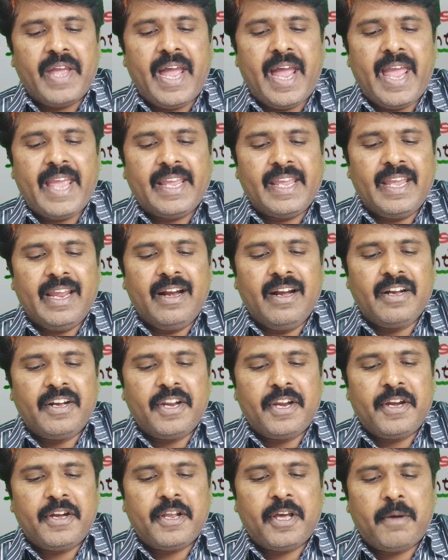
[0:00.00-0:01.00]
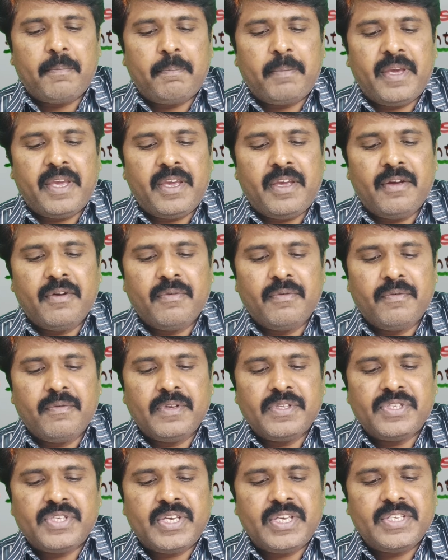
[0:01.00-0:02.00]
angle theta p,
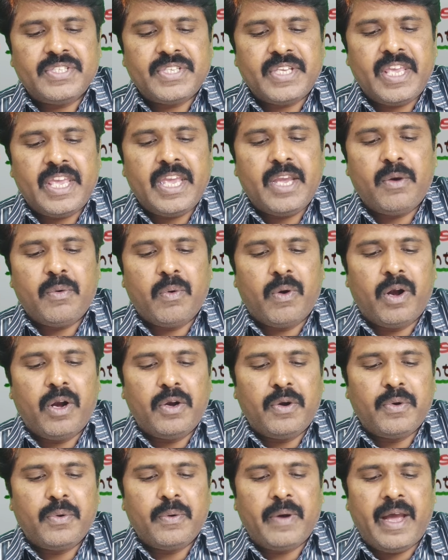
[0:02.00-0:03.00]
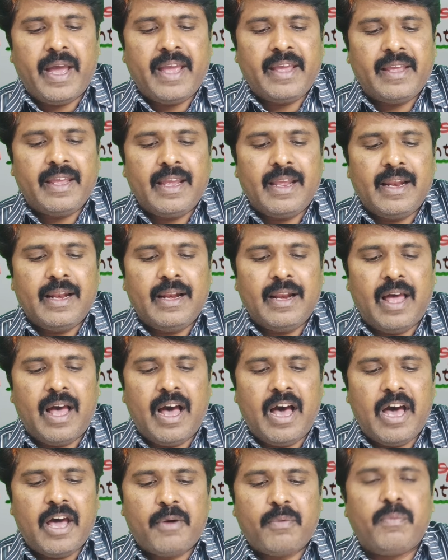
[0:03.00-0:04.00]
which is equal to angle
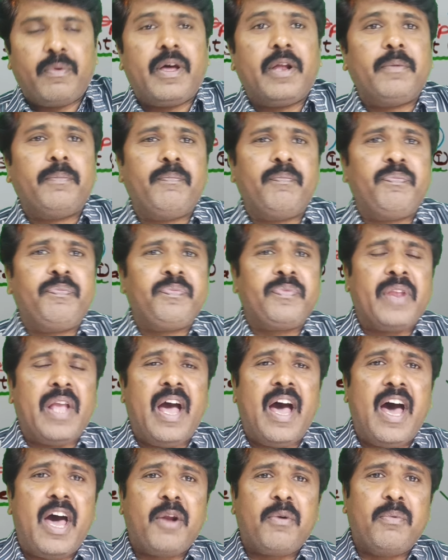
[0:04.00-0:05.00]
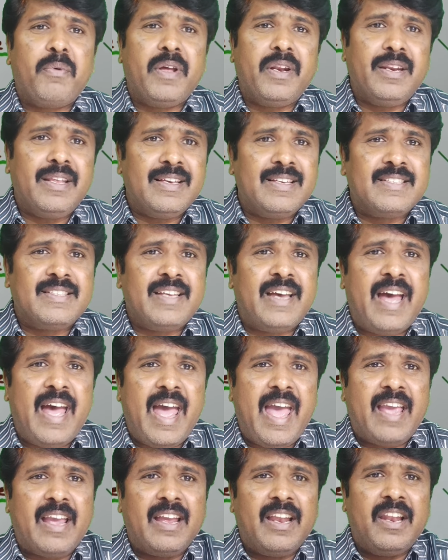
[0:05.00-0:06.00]
R1. R1 is the
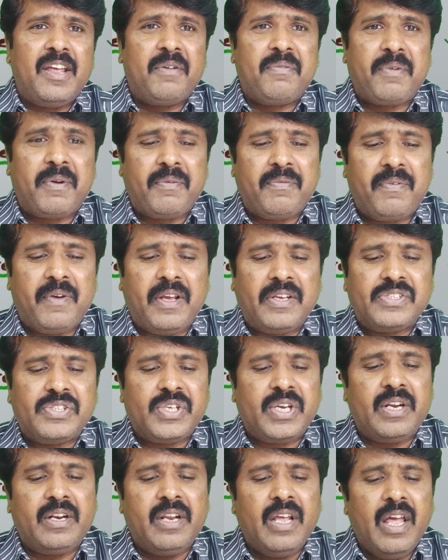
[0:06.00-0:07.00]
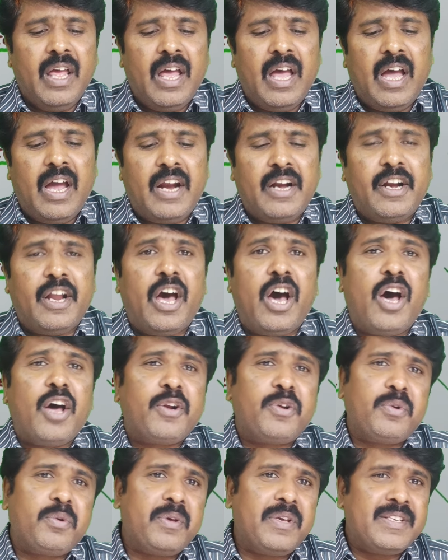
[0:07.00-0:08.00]
angle of reflection and
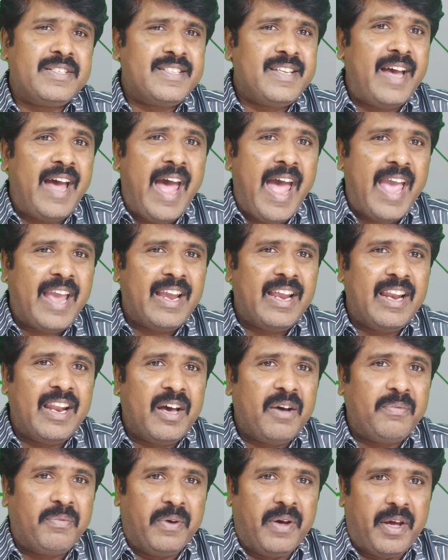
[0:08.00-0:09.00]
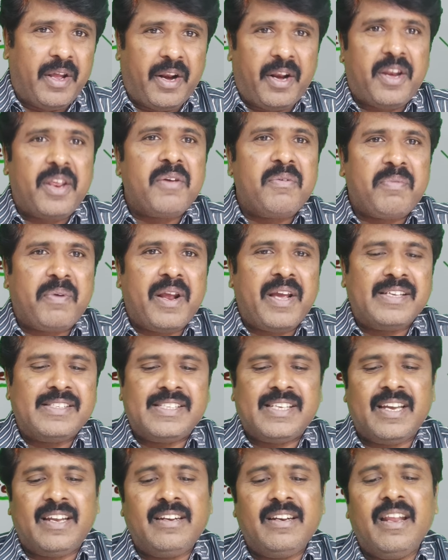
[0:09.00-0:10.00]
R2 is the angle of
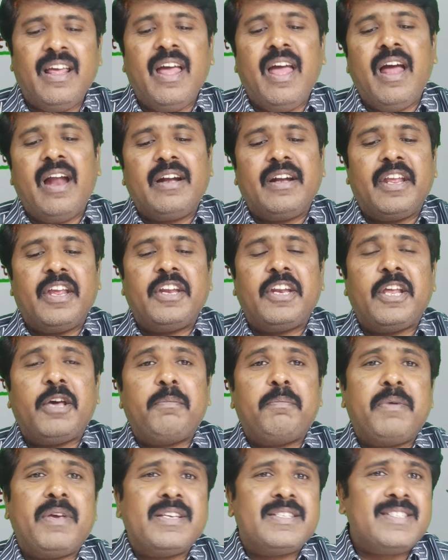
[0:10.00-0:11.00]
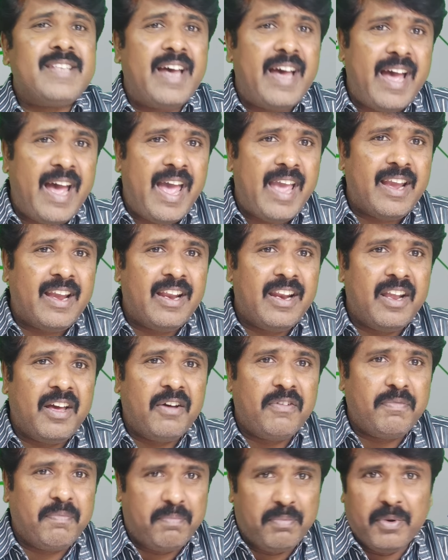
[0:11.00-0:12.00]
refraction. Theta p is the angle of